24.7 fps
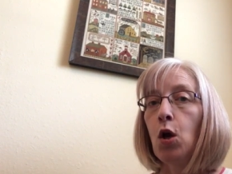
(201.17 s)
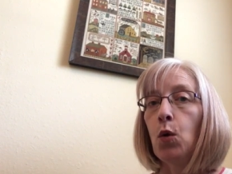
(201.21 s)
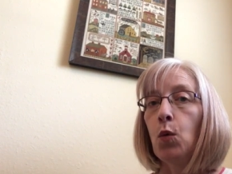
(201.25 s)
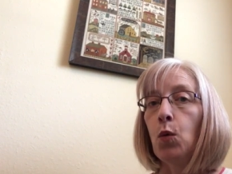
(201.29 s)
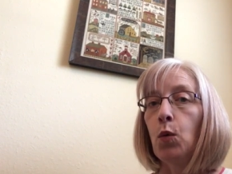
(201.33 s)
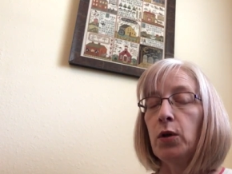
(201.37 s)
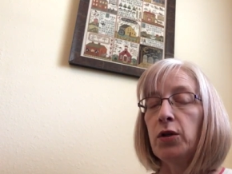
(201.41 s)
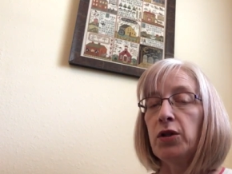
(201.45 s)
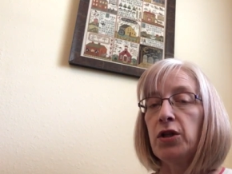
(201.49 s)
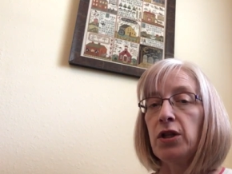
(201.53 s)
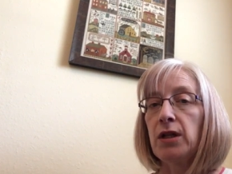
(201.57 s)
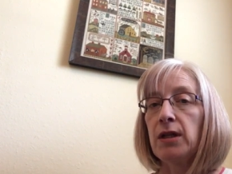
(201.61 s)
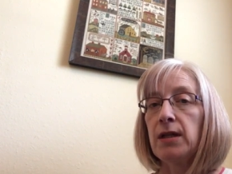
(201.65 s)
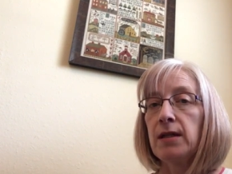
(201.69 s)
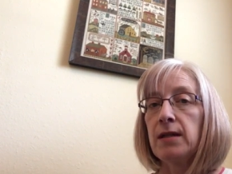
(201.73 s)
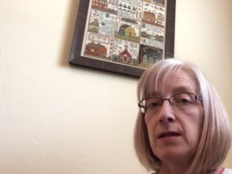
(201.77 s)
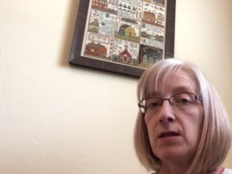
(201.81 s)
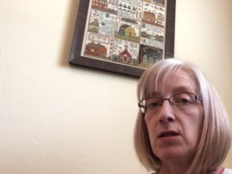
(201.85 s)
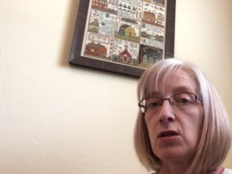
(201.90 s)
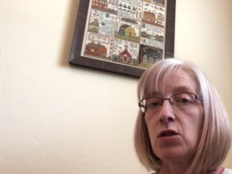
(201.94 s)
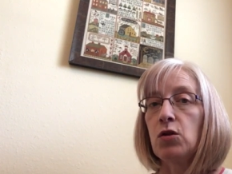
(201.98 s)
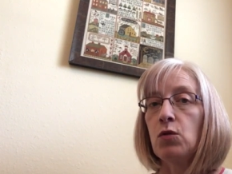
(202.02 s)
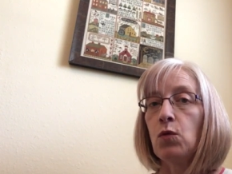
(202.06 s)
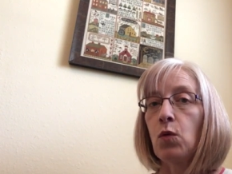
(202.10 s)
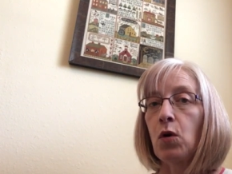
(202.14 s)
which is
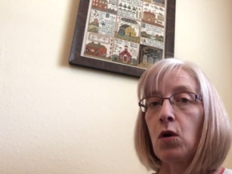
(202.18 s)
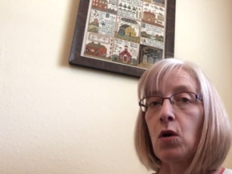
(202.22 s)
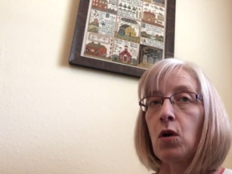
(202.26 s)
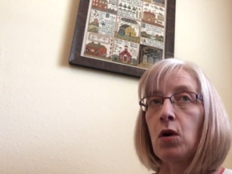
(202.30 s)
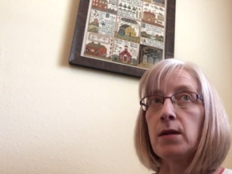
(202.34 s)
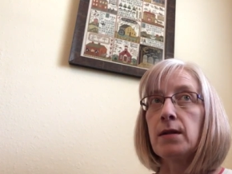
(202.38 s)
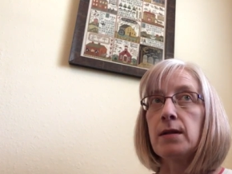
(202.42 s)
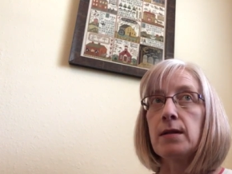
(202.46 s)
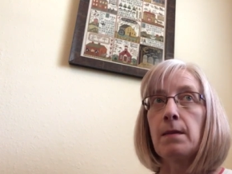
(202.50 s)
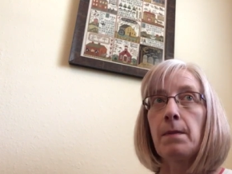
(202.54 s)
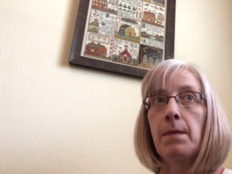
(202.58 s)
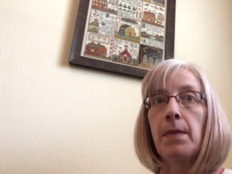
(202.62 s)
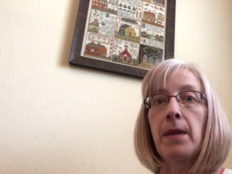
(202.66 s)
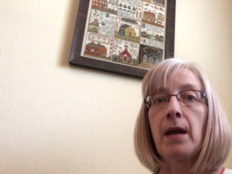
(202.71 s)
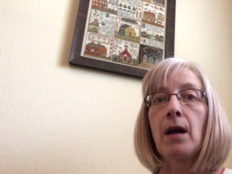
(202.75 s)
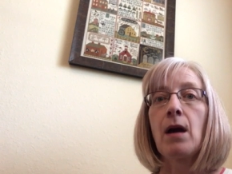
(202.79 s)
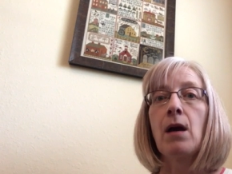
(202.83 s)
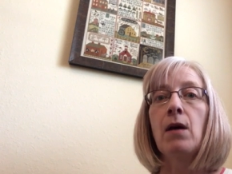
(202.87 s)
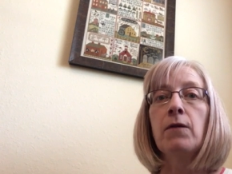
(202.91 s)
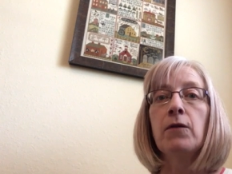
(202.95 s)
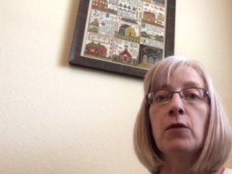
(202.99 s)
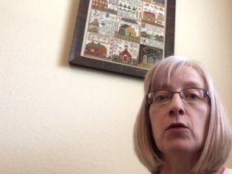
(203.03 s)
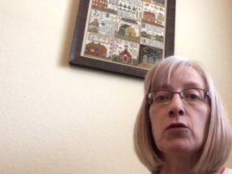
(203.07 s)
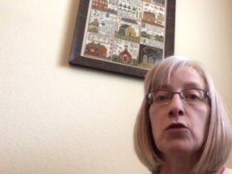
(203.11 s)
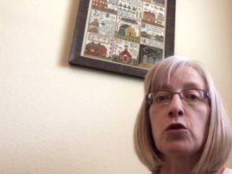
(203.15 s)
to work on something
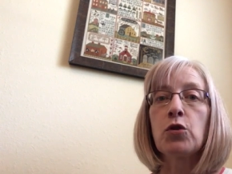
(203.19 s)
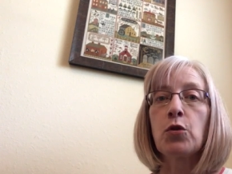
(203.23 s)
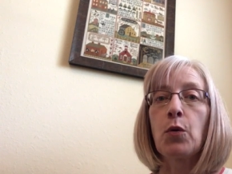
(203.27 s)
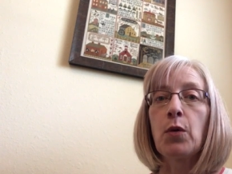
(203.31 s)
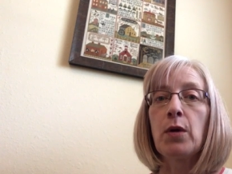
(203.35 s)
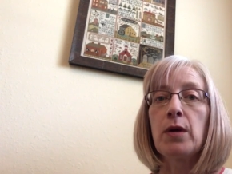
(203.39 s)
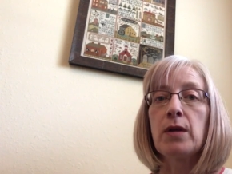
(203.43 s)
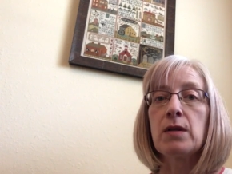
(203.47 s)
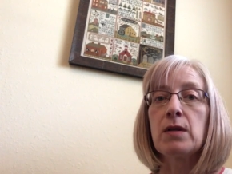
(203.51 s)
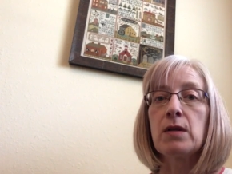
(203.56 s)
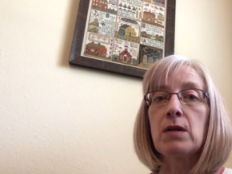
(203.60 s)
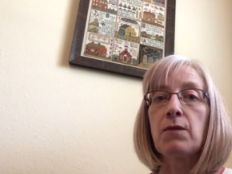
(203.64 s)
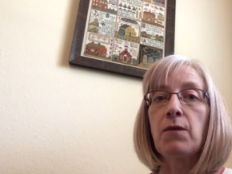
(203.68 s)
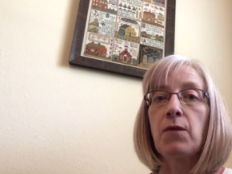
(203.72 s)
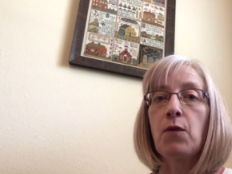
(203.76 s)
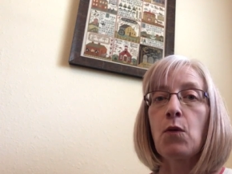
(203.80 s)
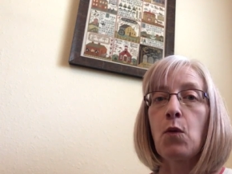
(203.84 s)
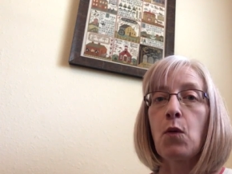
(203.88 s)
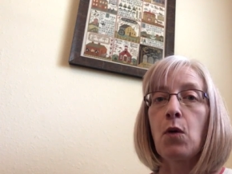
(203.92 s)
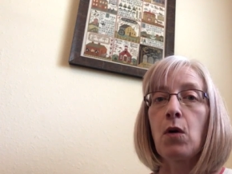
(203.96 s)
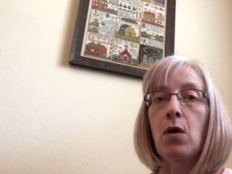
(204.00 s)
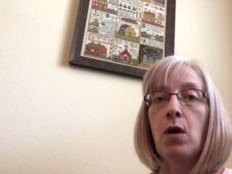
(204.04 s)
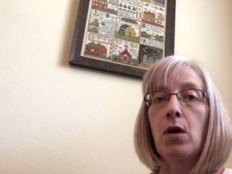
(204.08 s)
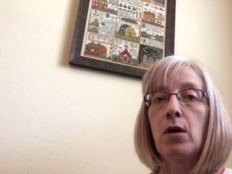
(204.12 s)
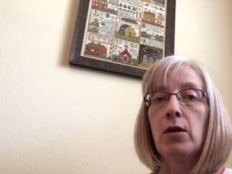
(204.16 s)
of your choice
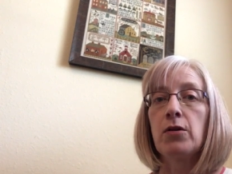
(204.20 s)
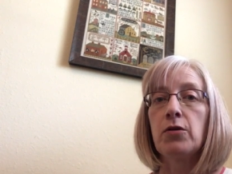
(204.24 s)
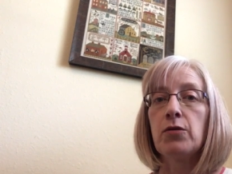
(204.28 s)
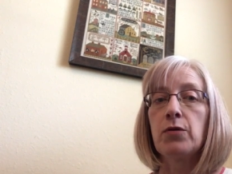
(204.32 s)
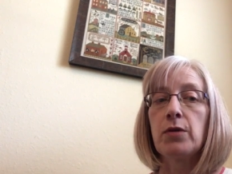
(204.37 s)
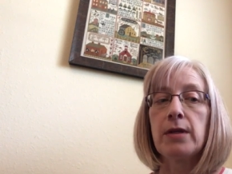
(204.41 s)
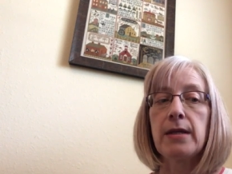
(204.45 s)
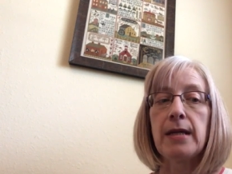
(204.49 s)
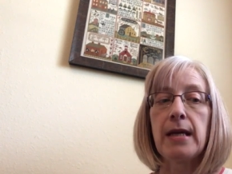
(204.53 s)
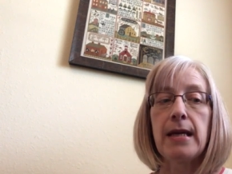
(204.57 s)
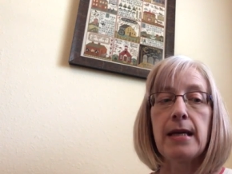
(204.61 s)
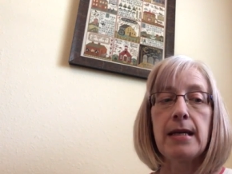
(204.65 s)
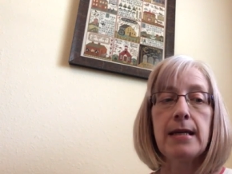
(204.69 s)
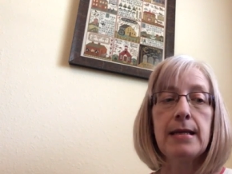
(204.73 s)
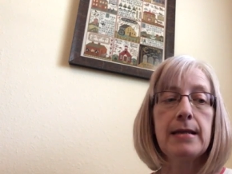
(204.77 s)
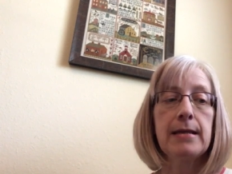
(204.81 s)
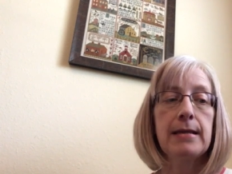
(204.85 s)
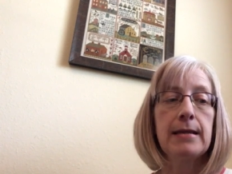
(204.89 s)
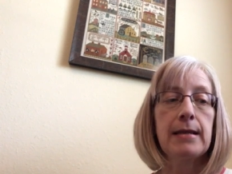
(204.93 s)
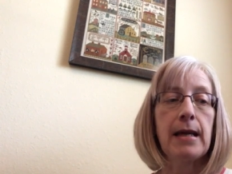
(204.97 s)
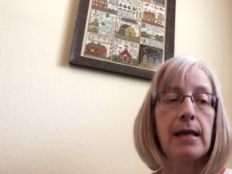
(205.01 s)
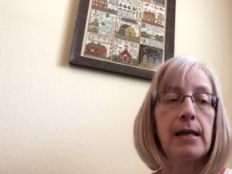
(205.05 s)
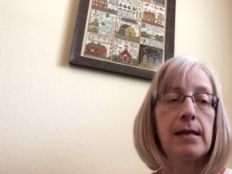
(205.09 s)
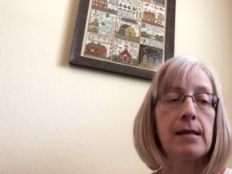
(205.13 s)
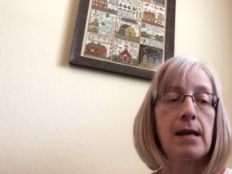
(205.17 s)
for 100
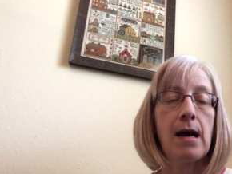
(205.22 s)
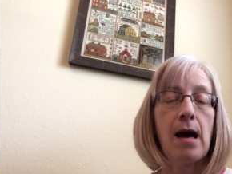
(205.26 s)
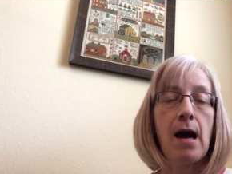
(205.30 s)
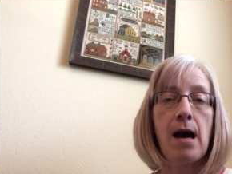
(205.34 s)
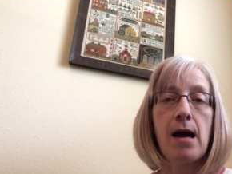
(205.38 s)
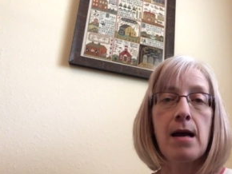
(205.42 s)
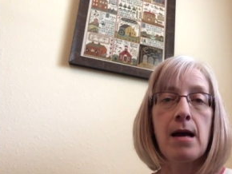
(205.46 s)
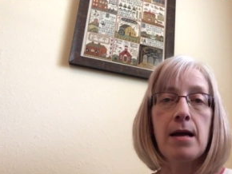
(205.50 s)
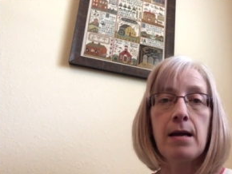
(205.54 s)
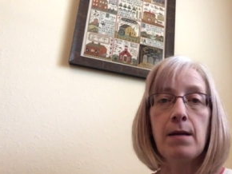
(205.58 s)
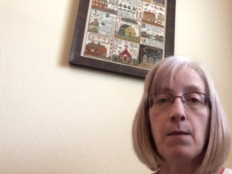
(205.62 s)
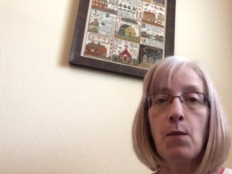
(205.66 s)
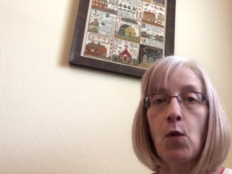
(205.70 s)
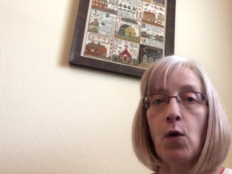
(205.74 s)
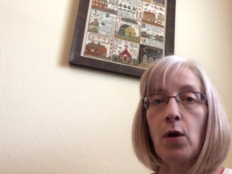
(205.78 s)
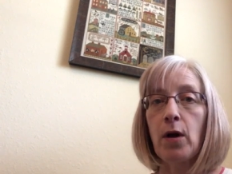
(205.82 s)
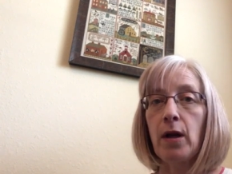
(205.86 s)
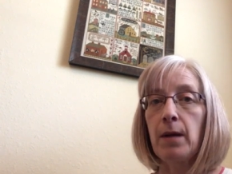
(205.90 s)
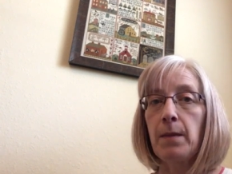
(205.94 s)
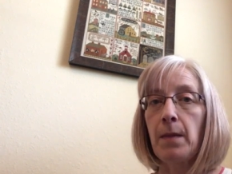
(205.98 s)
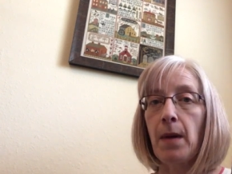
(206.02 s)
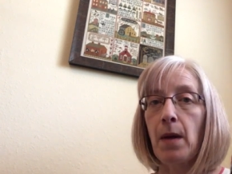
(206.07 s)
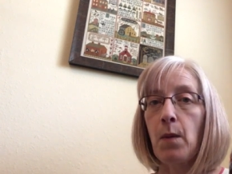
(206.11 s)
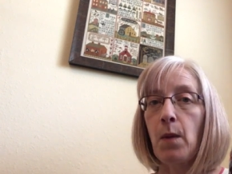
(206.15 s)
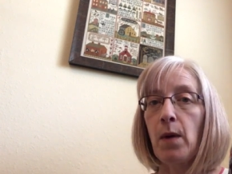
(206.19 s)
days. And I am
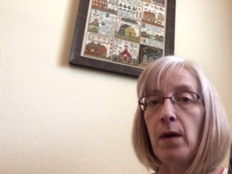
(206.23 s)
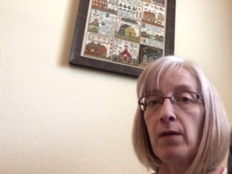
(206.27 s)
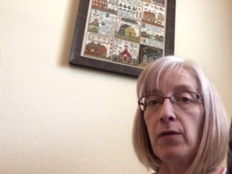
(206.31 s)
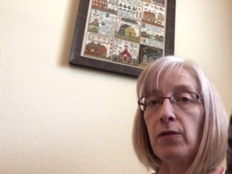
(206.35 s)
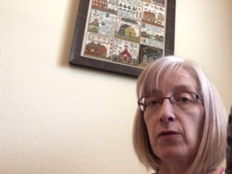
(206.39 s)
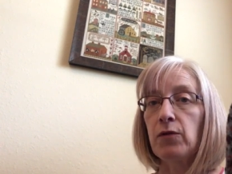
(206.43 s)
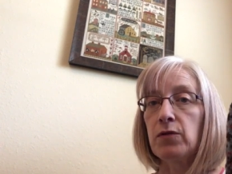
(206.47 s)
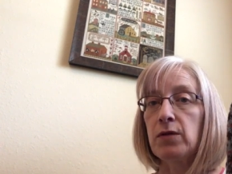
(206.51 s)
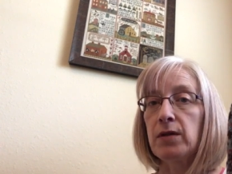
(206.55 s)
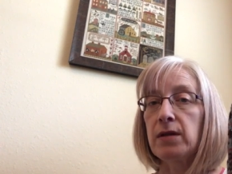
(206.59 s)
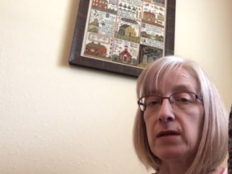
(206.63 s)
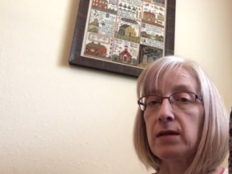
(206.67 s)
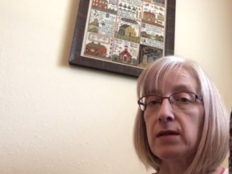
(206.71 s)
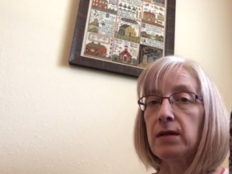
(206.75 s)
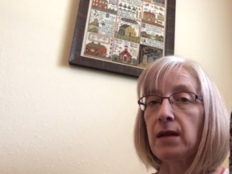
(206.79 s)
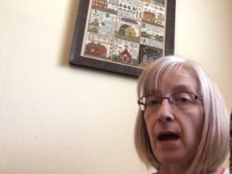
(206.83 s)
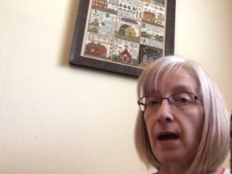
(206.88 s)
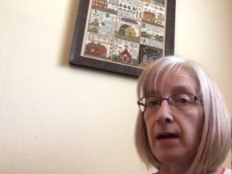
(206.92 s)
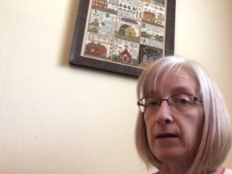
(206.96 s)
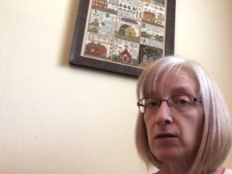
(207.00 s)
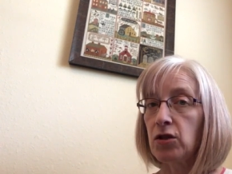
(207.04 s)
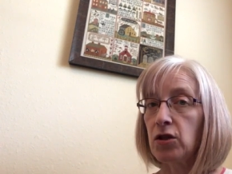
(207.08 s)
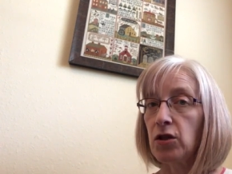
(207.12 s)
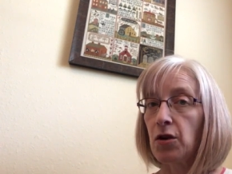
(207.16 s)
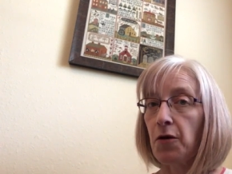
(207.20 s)
working my way through
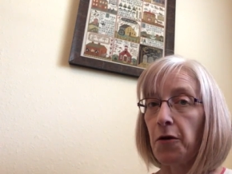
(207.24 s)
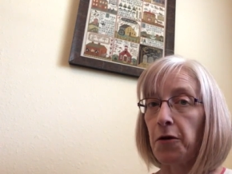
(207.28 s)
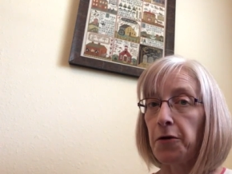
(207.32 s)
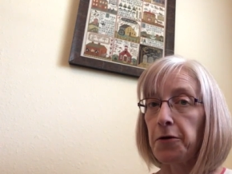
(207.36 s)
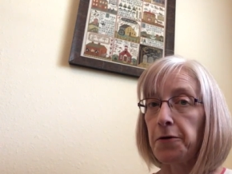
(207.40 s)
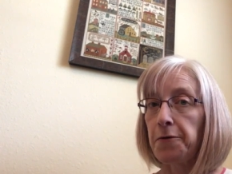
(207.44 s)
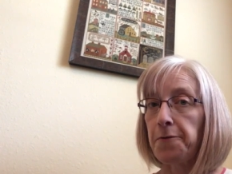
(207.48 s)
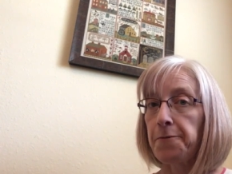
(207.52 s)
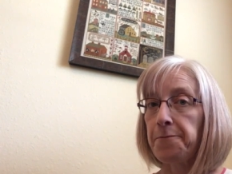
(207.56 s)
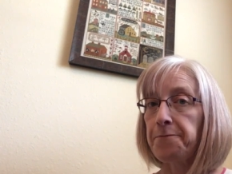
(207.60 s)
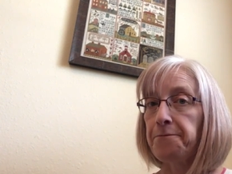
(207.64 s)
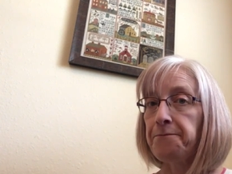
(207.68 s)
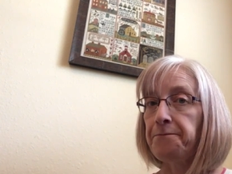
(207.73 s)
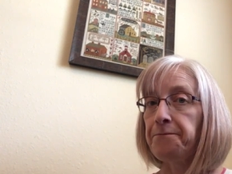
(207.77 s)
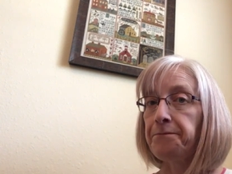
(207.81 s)
stash yarn,